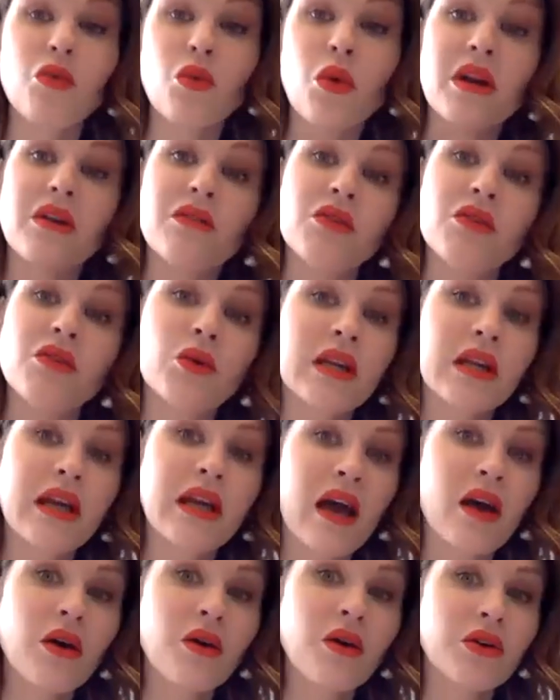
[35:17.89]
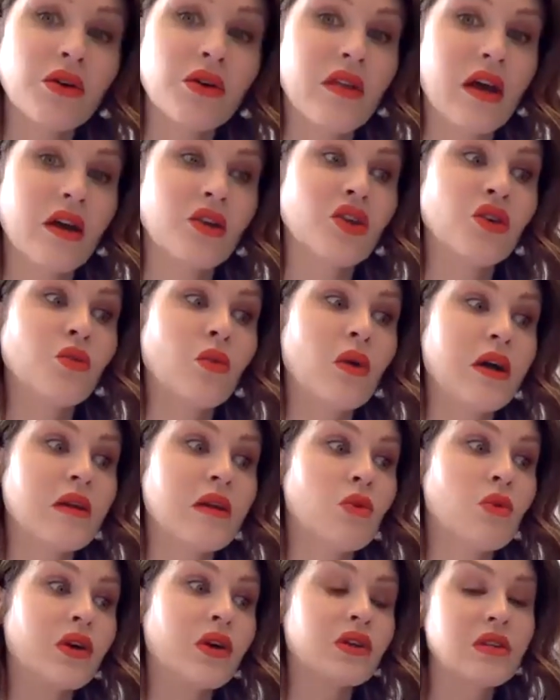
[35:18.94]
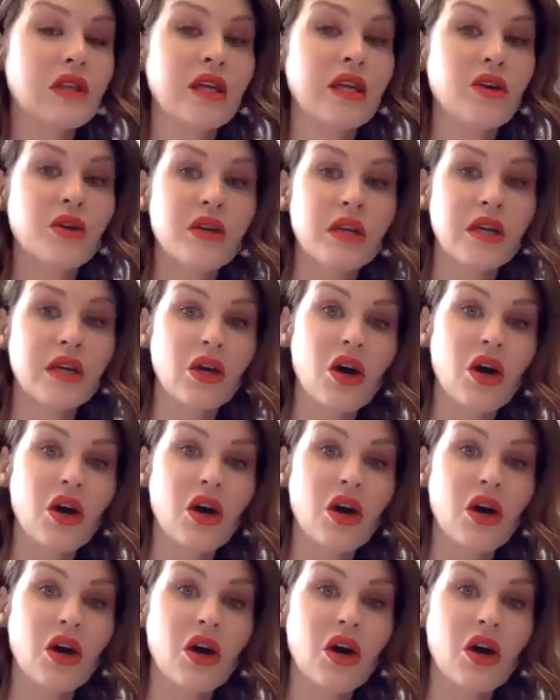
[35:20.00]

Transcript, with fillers: What have you encountered that you want more clarity on?